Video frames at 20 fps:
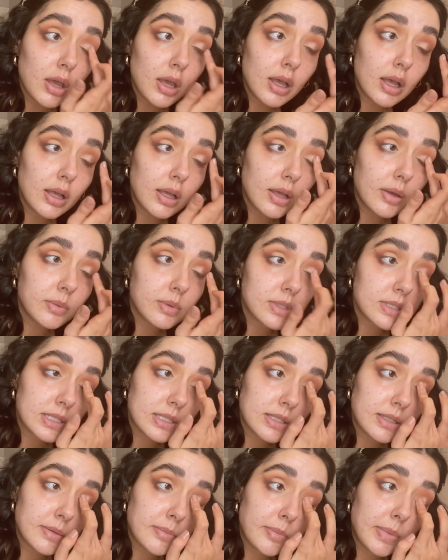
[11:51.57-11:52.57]
It was
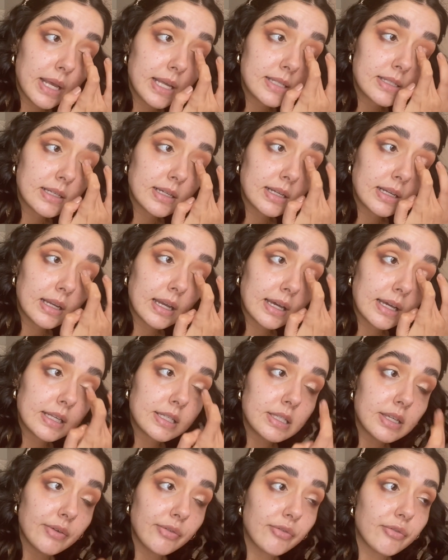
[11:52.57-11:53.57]
basically like a
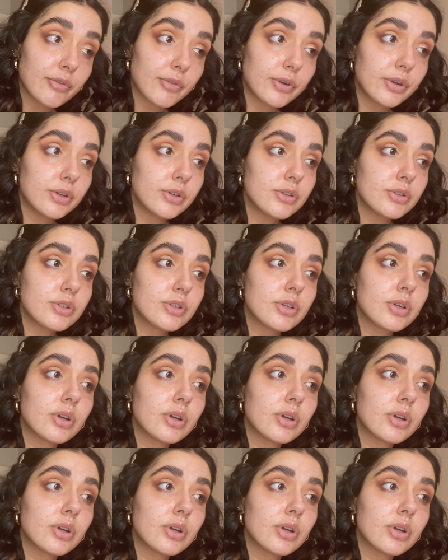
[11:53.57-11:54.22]
different